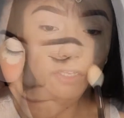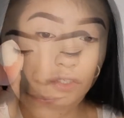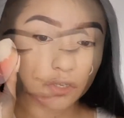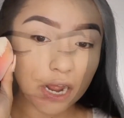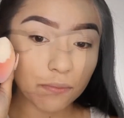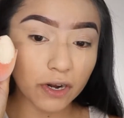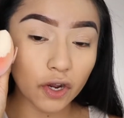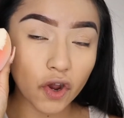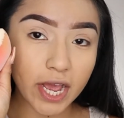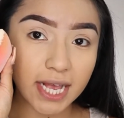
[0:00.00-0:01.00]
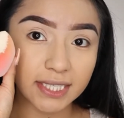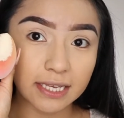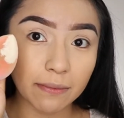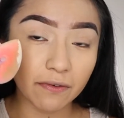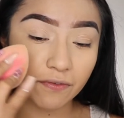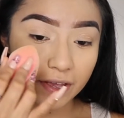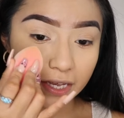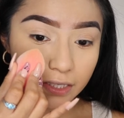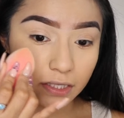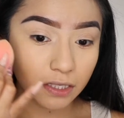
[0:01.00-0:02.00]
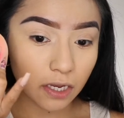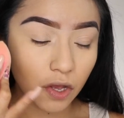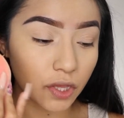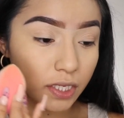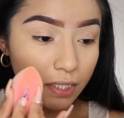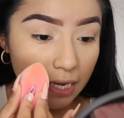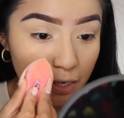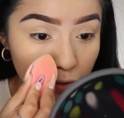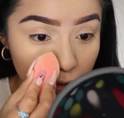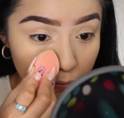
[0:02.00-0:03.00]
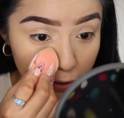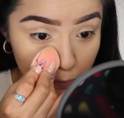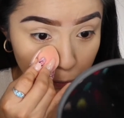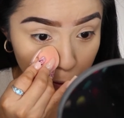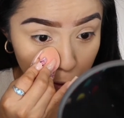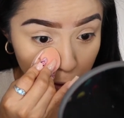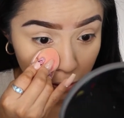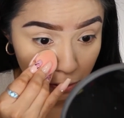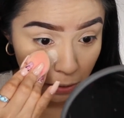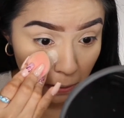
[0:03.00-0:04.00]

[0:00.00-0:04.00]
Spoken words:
So now I'm gonna go ahead and set my face on this side using my sponge.